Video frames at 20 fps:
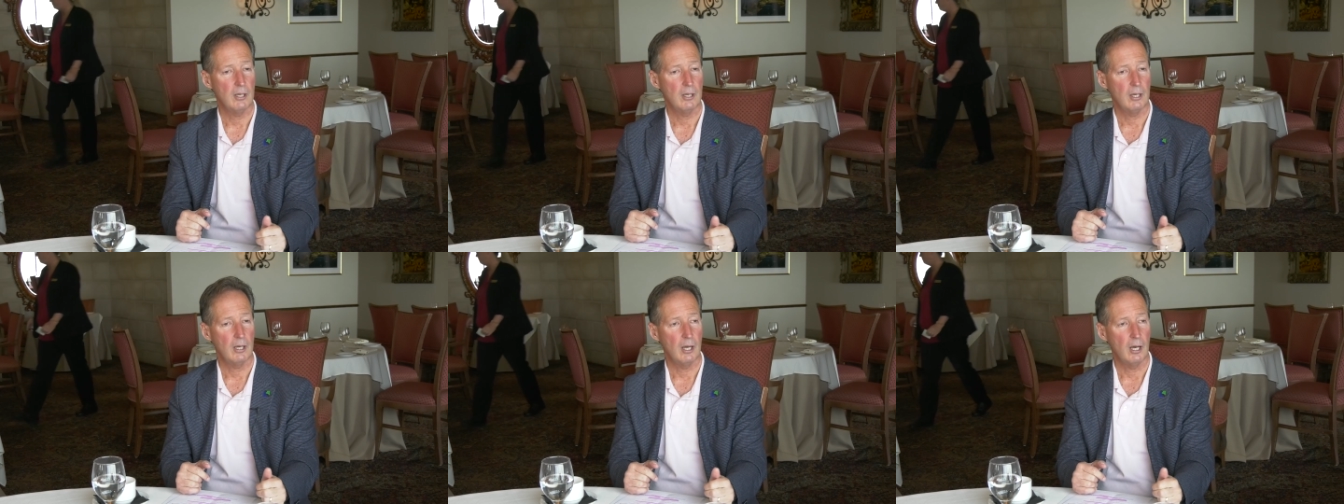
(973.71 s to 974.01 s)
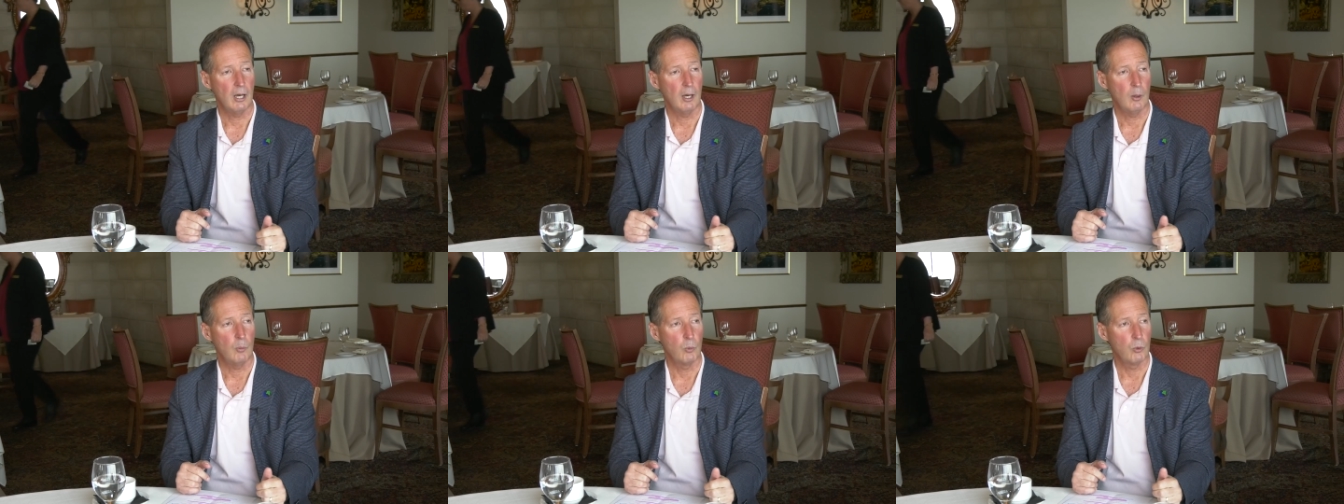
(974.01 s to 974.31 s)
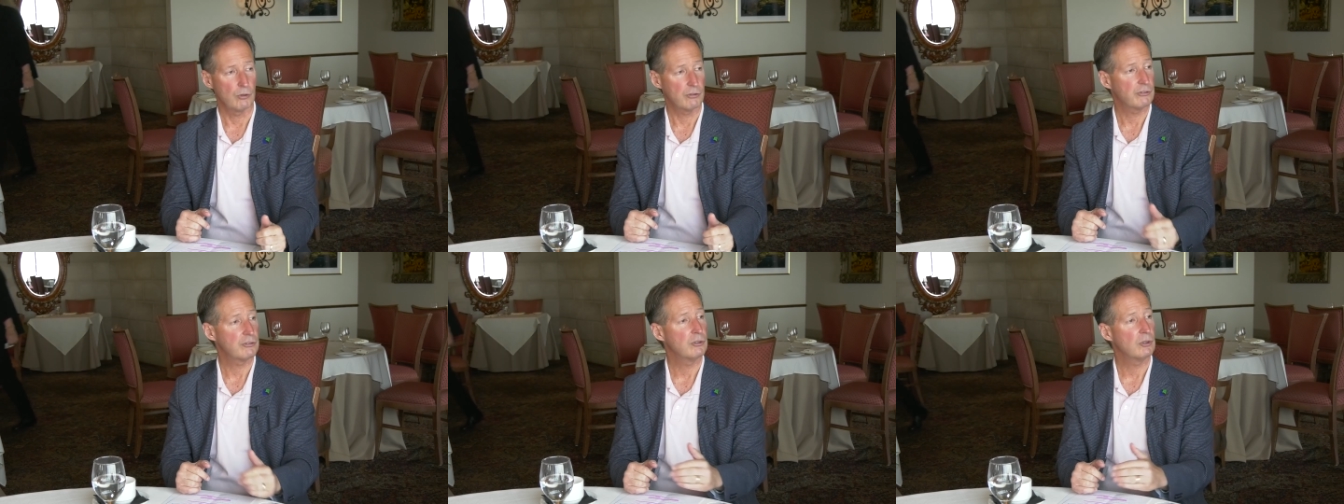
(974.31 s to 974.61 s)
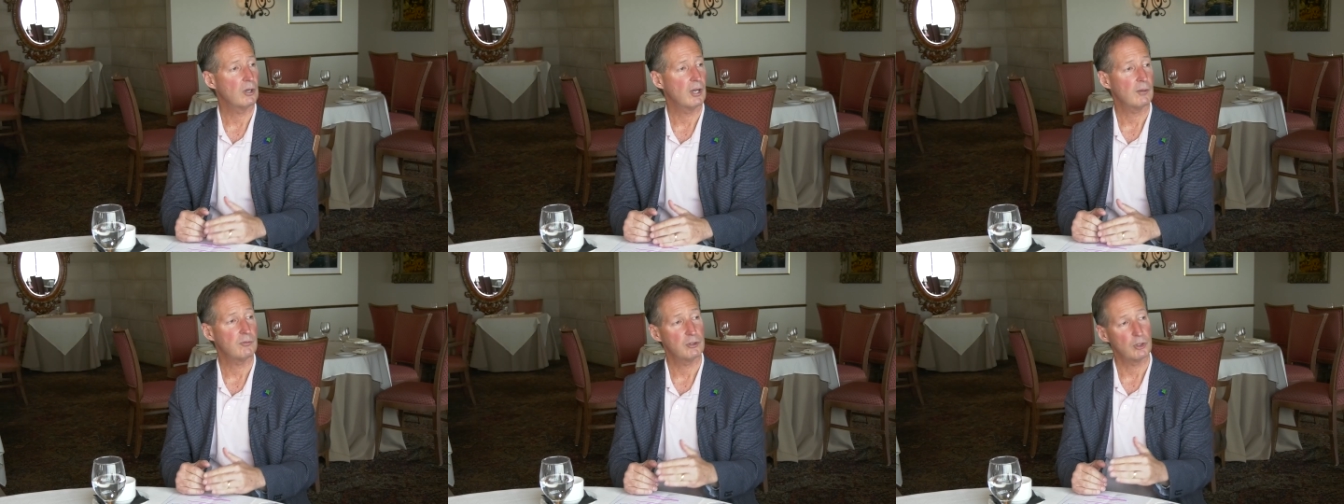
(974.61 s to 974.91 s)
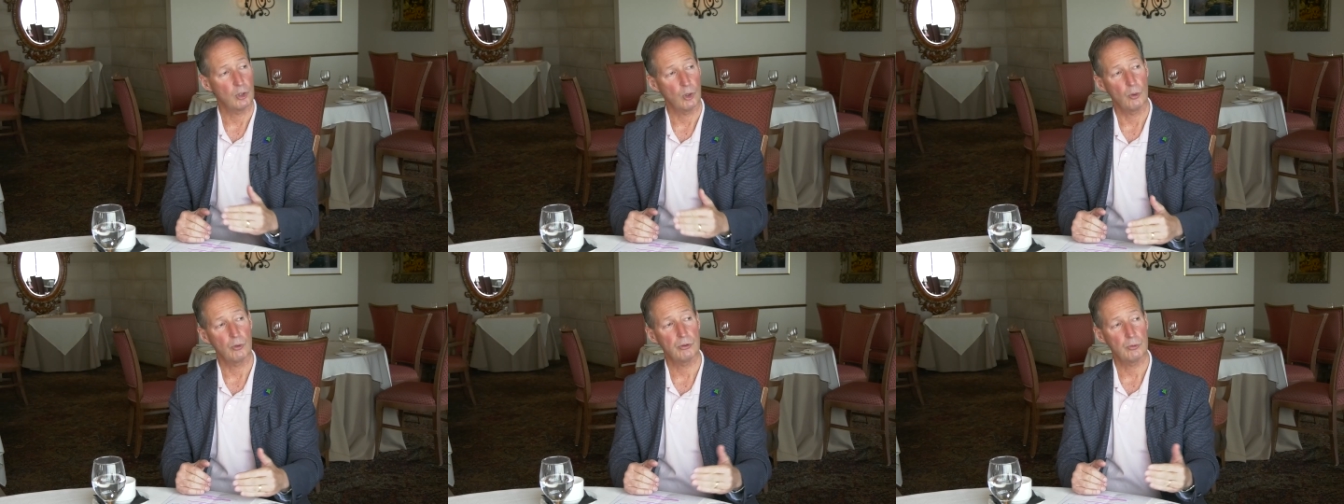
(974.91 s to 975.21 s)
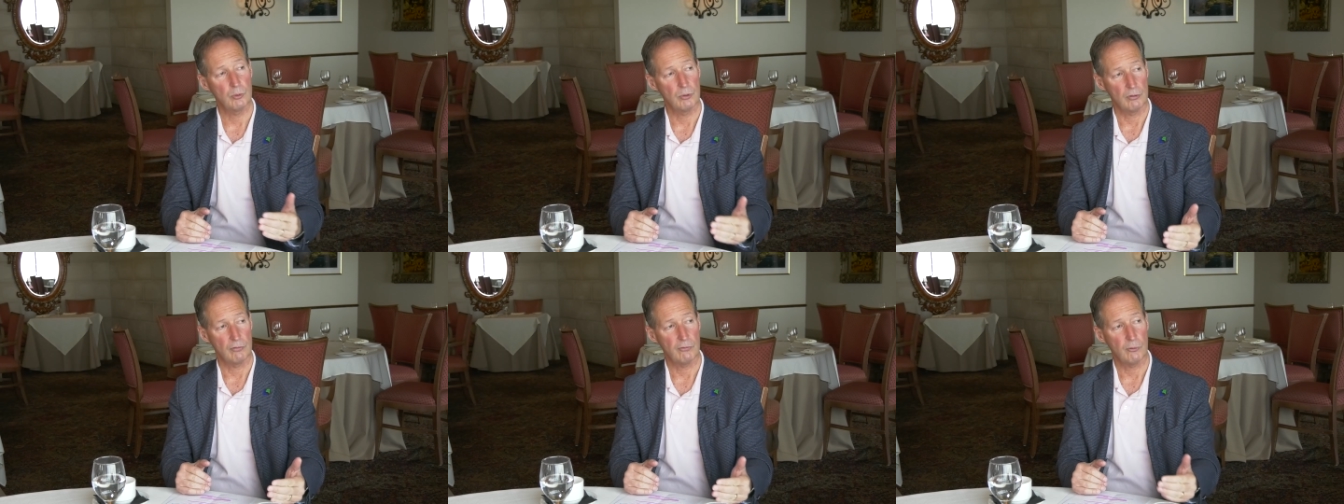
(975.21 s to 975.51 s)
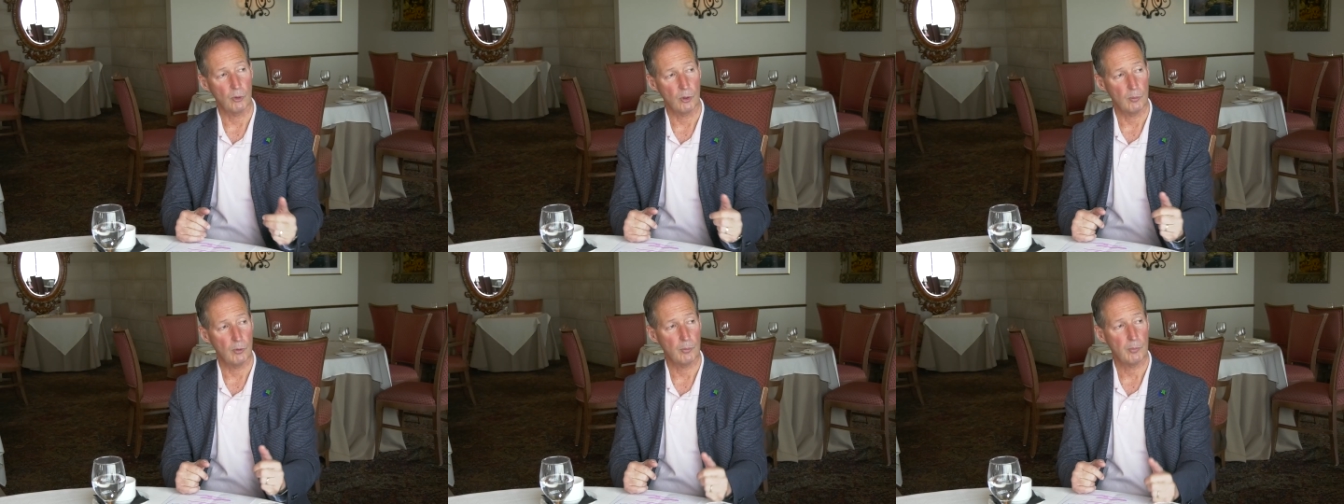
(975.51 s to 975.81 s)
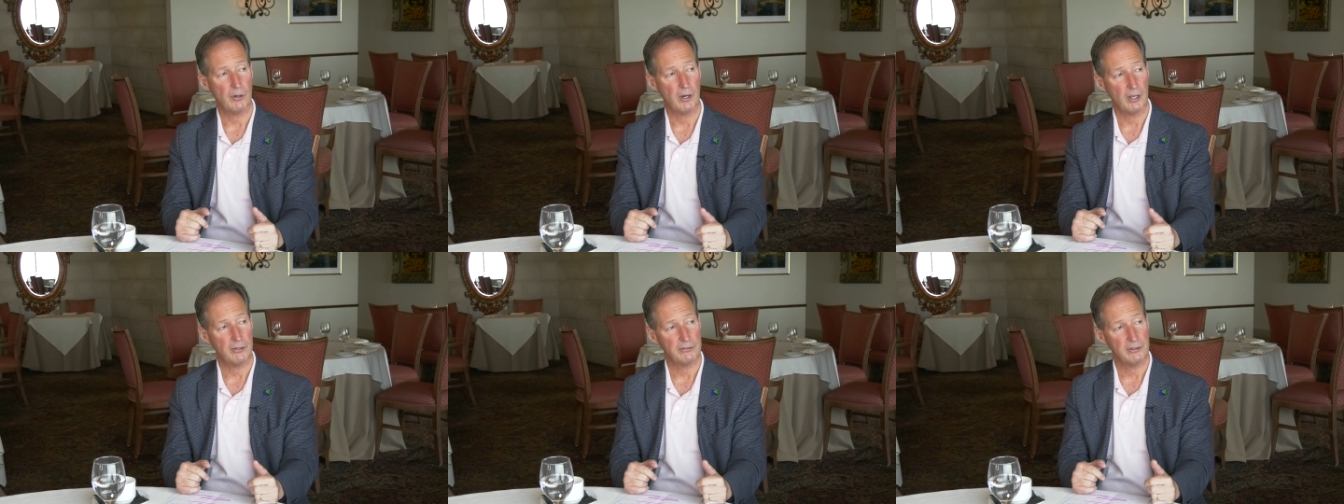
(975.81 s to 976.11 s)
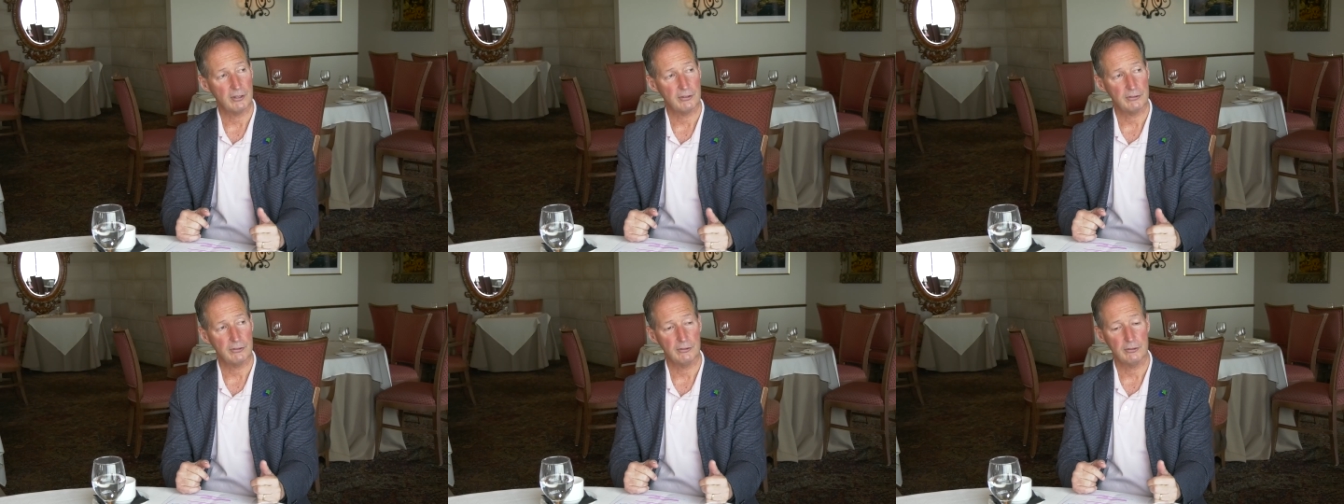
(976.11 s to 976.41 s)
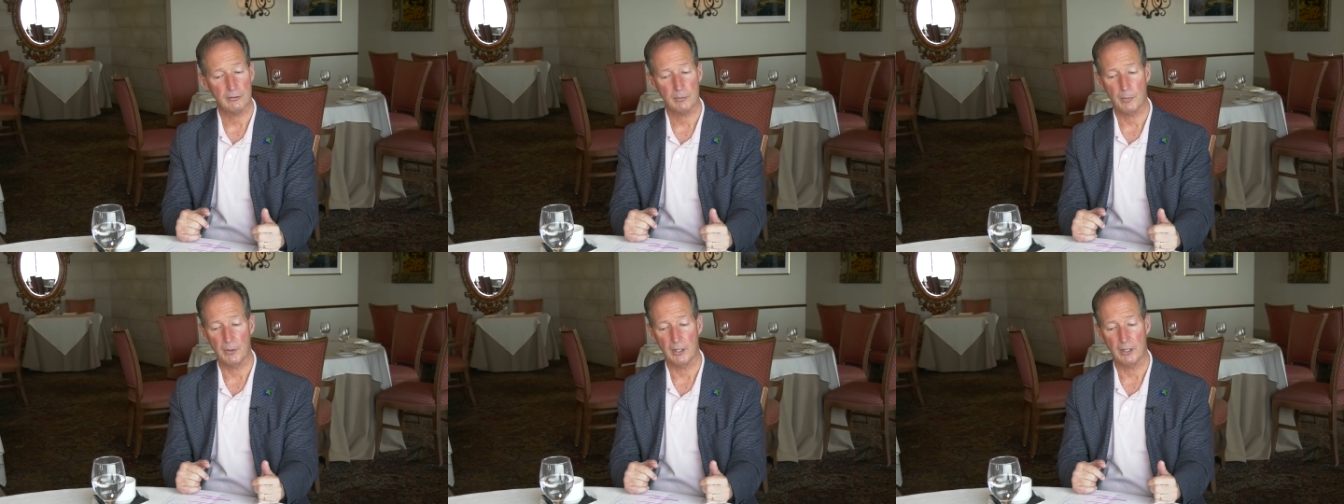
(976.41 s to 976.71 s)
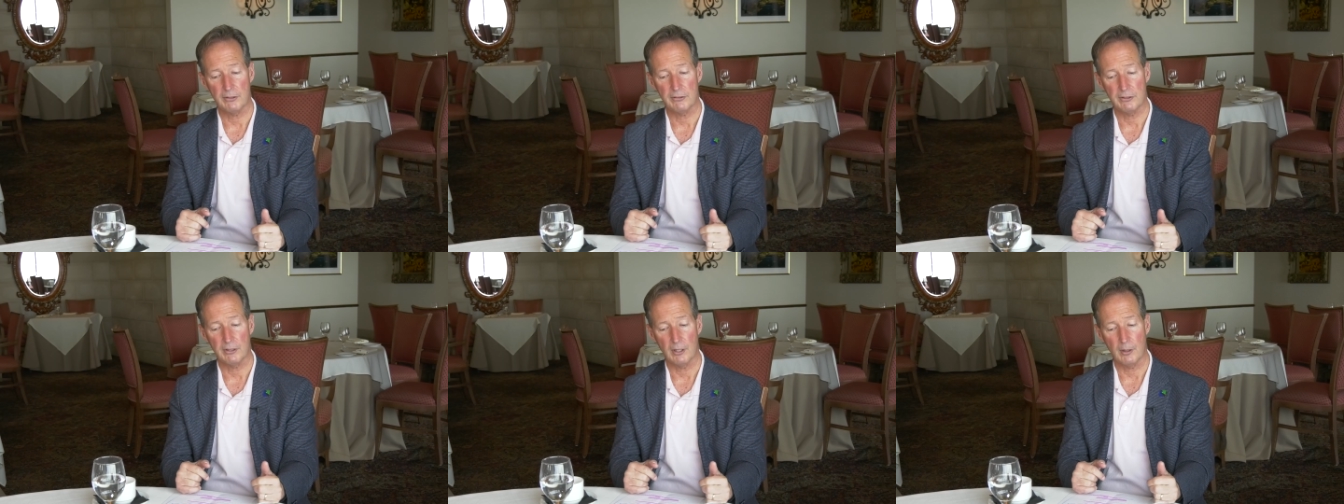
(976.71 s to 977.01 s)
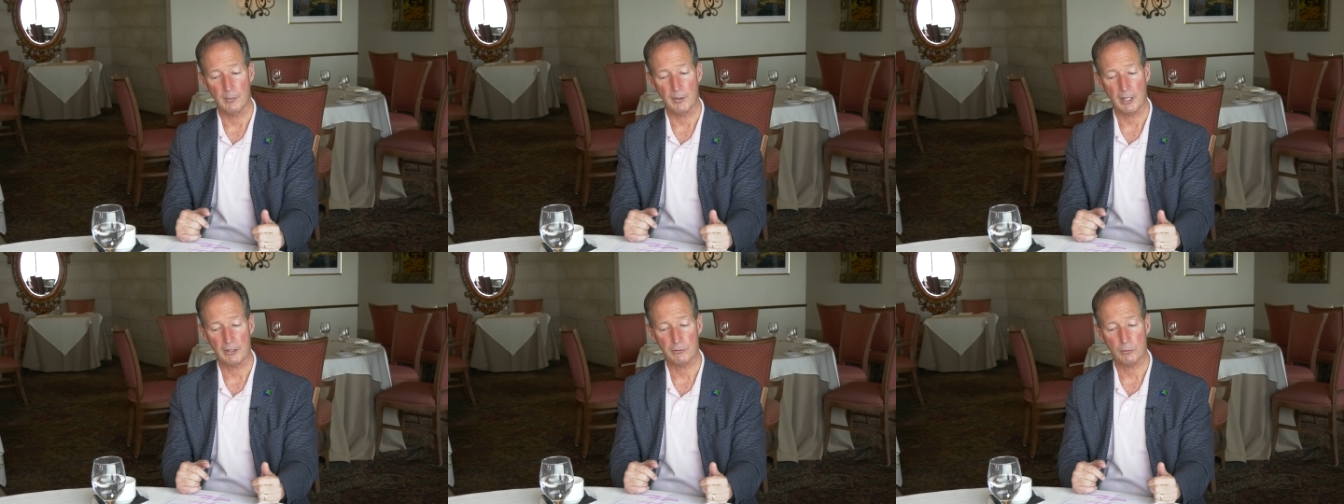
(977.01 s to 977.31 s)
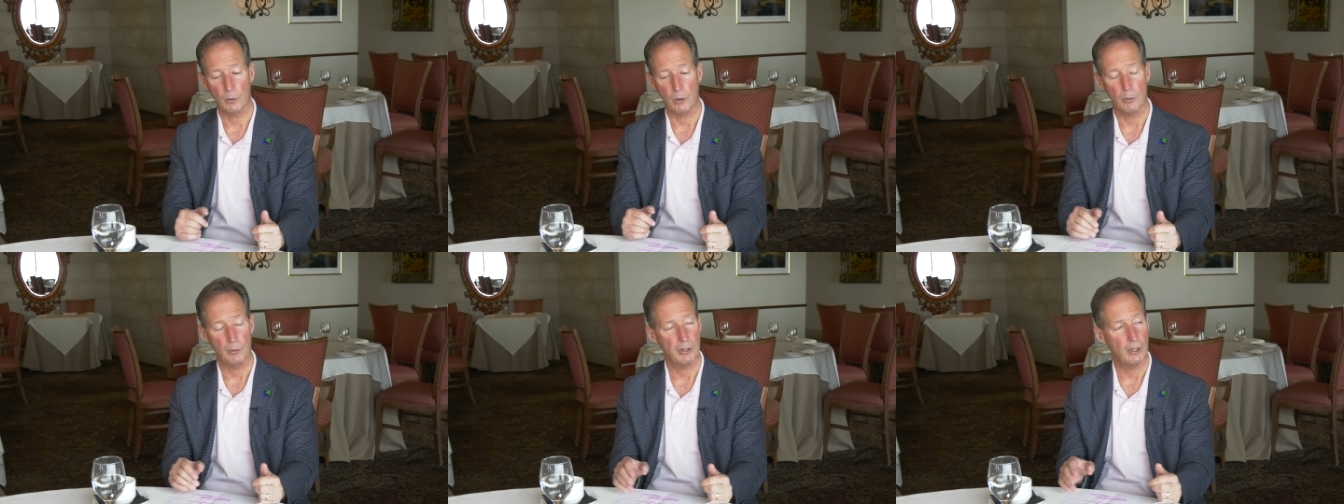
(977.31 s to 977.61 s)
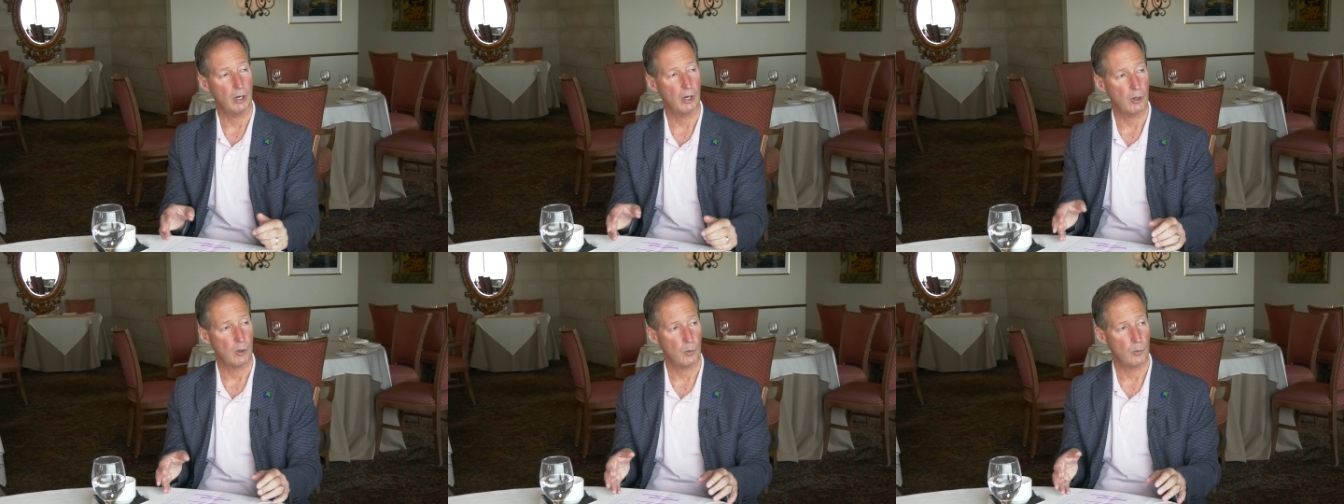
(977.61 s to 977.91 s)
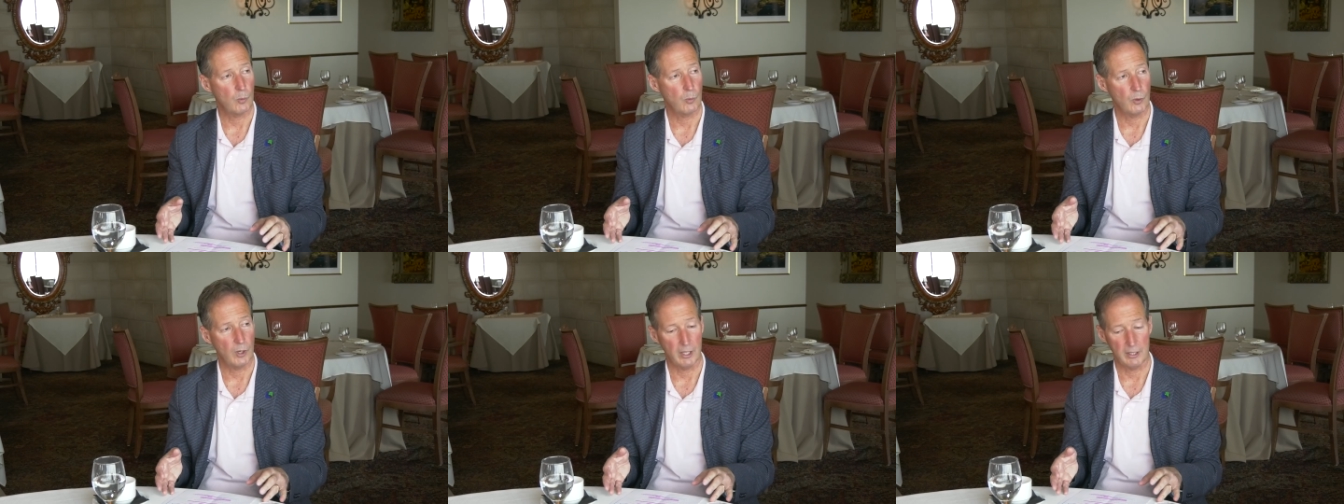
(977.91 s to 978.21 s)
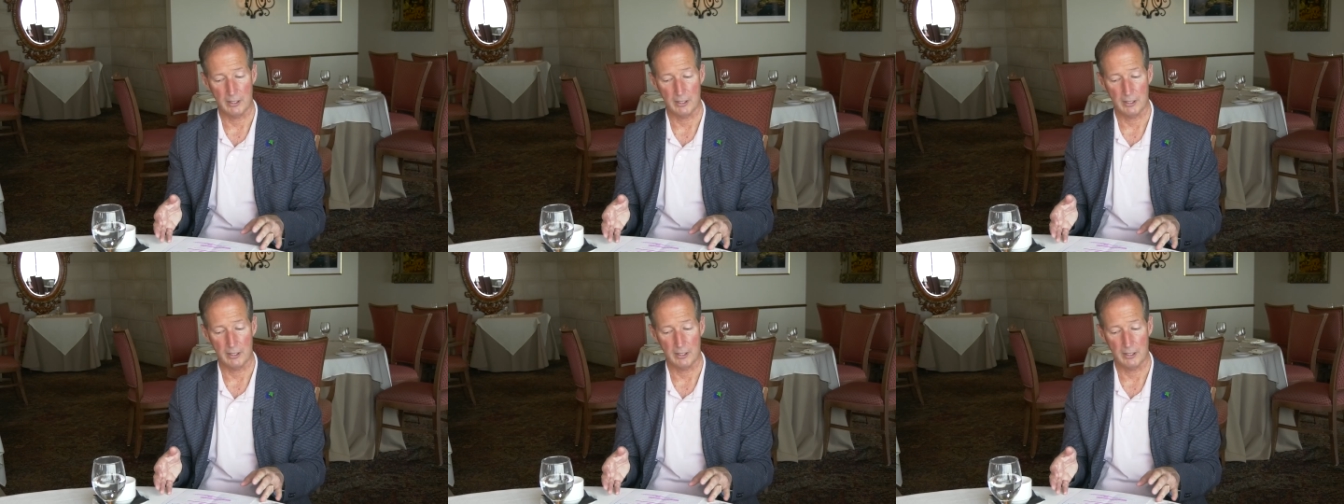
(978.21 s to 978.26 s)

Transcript: Um, we still have to go through the formal processes, but uh, that's where we are right